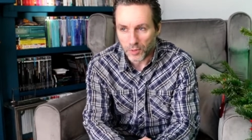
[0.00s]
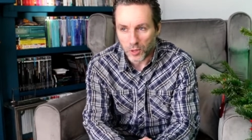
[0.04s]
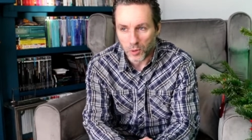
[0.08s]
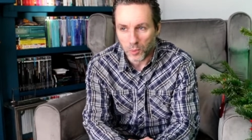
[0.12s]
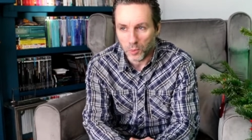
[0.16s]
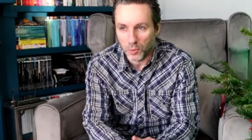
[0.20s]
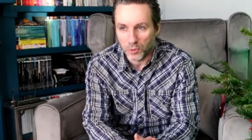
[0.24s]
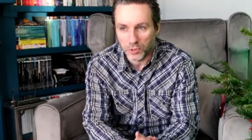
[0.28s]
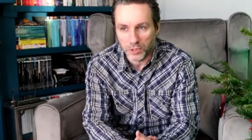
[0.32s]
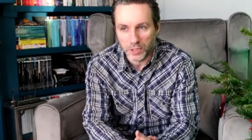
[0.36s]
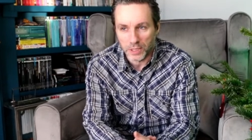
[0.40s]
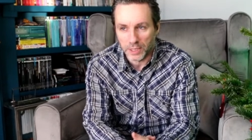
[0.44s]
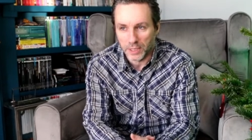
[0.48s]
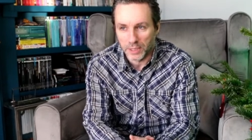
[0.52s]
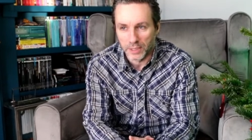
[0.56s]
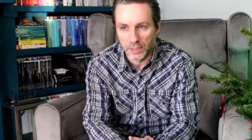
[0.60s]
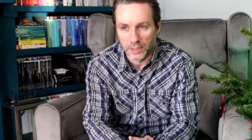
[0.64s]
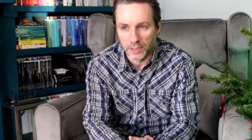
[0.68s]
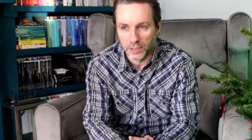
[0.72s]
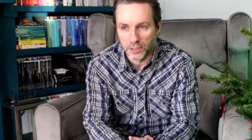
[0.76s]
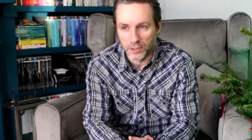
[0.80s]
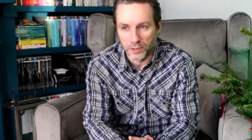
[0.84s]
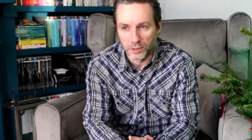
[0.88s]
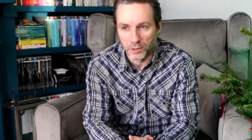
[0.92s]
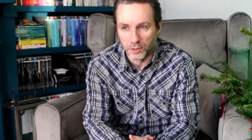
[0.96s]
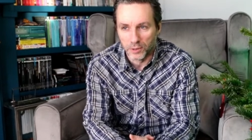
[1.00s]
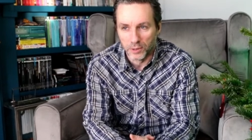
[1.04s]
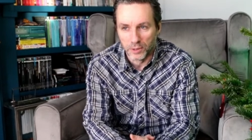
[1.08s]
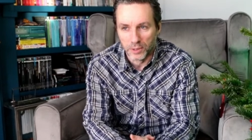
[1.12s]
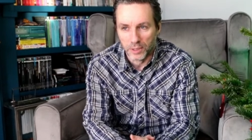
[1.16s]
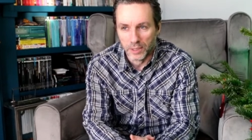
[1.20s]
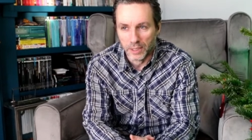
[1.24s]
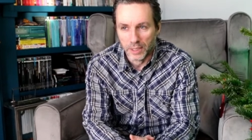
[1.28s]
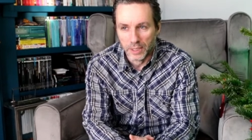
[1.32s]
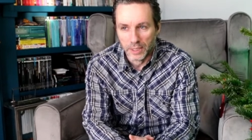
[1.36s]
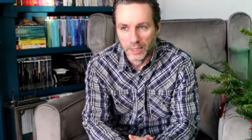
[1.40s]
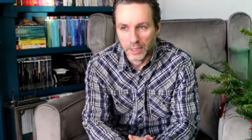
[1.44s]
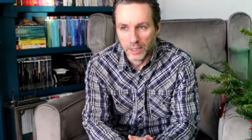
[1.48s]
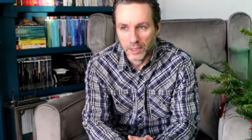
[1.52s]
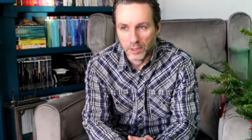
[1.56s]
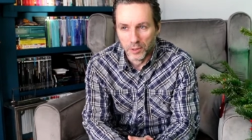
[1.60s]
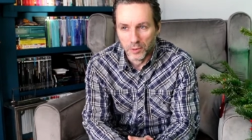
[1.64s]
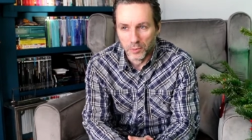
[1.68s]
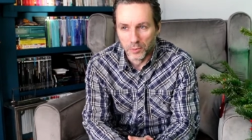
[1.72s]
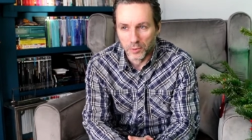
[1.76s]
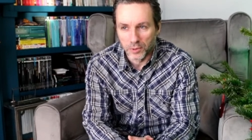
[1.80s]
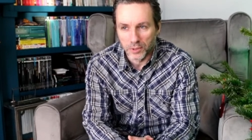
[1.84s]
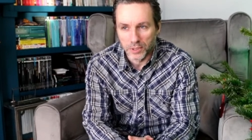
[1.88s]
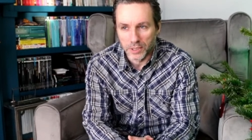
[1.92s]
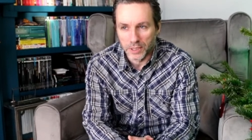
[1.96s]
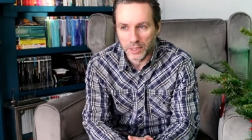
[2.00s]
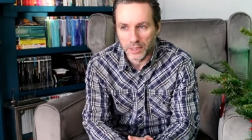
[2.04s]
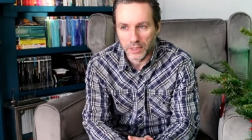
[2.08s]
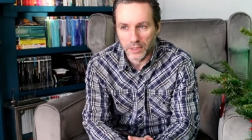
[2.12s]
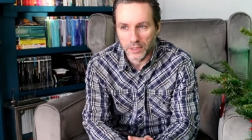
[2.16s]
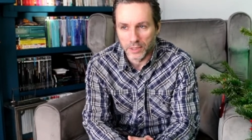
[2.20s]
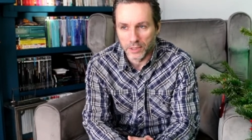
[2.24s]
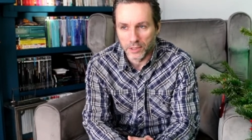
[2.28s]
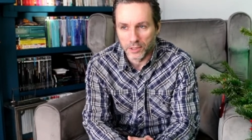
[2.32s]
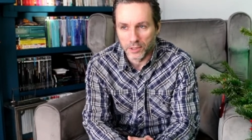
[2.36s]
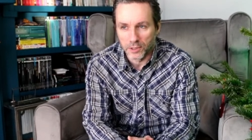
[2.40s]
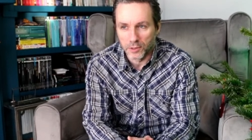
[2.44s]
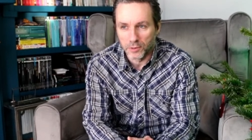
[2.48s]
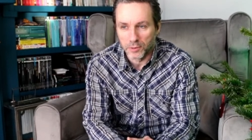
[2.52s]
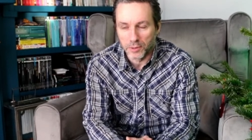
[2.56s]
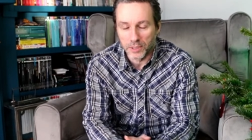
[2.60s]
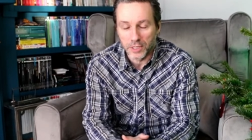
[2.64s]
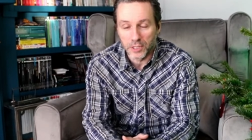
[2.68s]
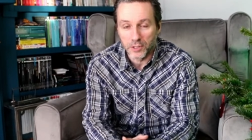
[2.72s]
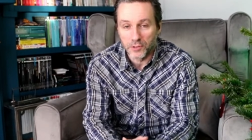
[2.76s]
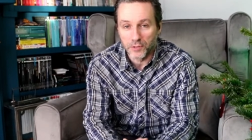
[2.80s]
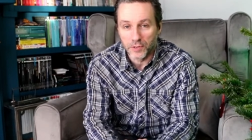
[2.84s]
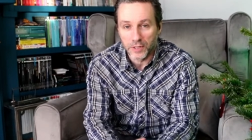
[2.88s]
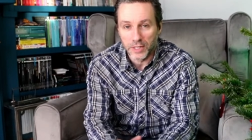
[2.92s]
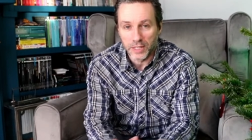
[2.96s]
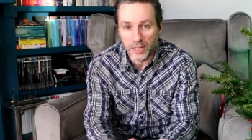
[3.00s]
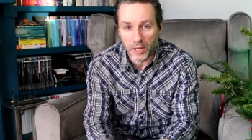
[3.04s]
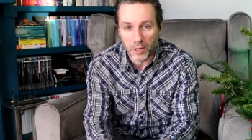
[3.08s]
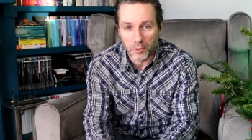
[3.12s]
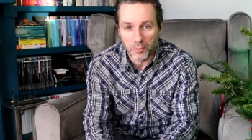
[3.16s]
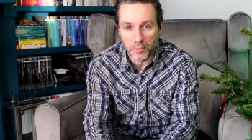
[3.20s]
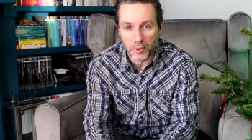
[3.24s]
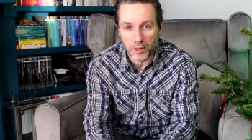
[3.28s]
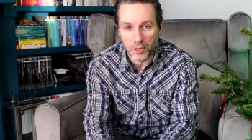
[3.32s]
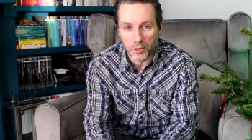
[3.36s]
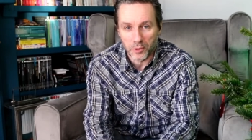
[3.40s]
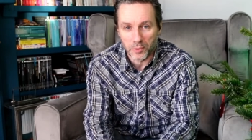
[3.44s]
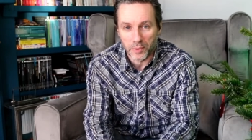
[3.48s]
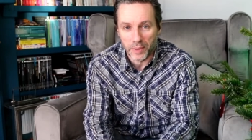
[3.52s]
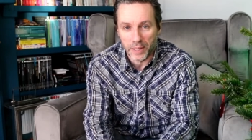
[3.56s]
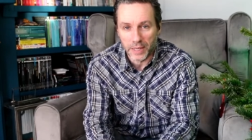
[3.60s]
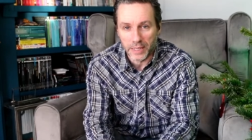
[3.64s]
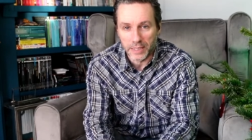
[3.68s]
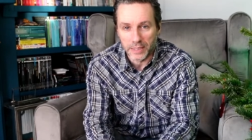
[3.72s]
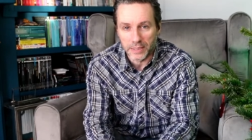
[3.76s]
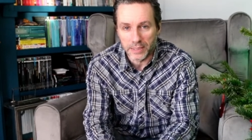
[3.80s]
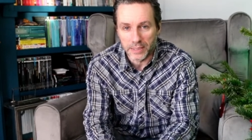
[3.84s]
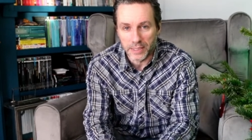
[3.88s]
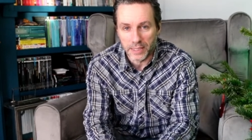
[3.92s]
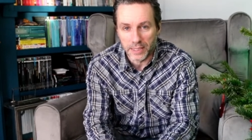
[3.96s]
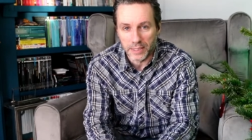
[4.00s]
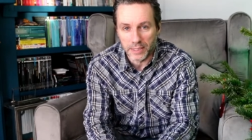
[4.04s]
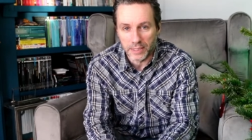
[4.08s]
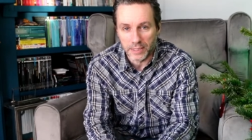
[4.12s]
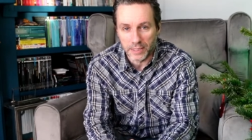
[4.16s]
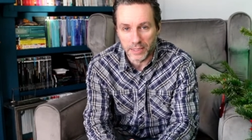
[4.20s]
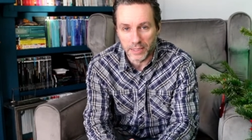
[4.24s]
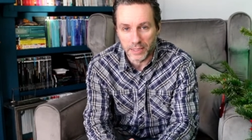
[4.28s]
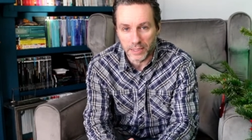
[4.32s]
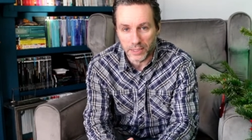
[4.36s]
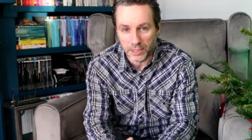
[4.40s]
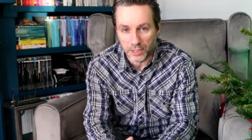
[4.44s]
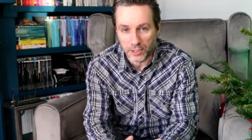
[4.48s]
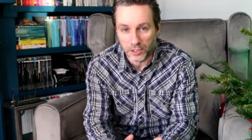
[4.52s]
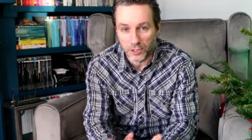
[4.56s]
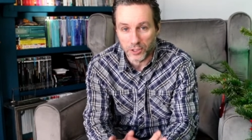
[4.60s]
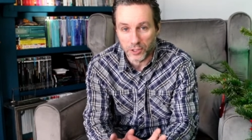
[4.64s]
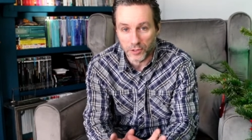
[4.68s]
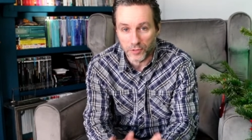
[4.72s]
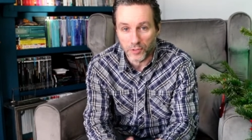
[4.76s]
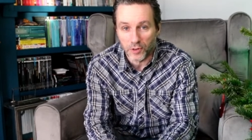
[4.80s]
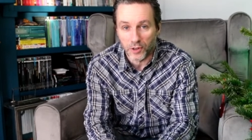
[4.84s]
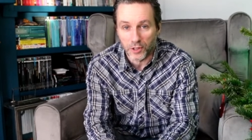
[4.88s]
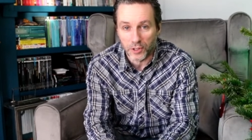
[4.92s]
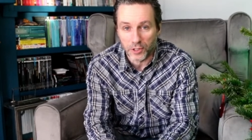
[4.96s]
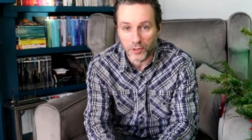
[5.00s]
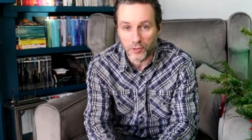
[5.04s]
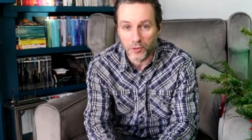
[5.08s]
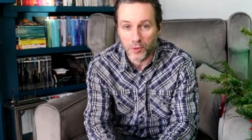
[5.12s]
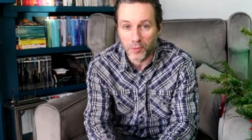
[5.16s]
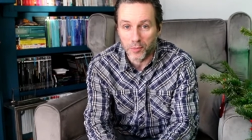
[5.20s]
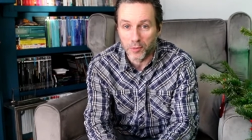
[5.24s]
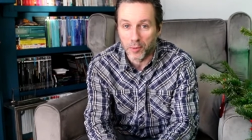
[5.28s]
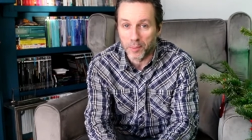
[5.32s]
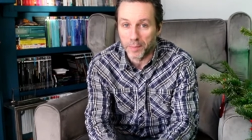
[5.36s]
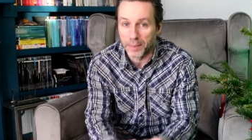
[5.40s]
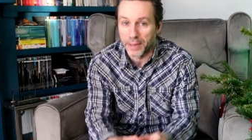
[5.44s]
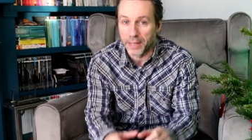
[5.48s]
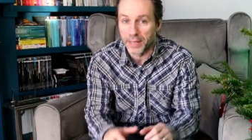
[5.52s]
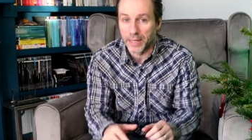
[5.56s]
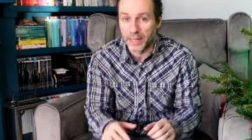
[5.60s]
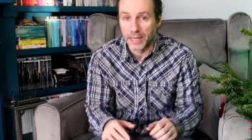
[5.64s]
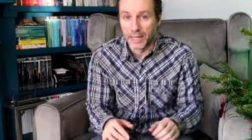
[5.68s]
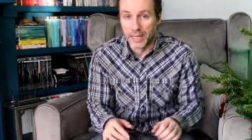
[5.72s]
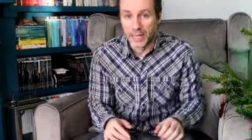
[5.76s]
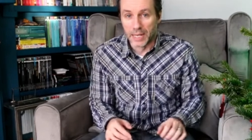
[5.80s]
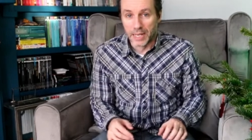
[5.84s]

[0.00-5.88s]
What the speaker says: What's it gonna do? What's it gonna do? This video, by the way, is gonna divide the room a bit.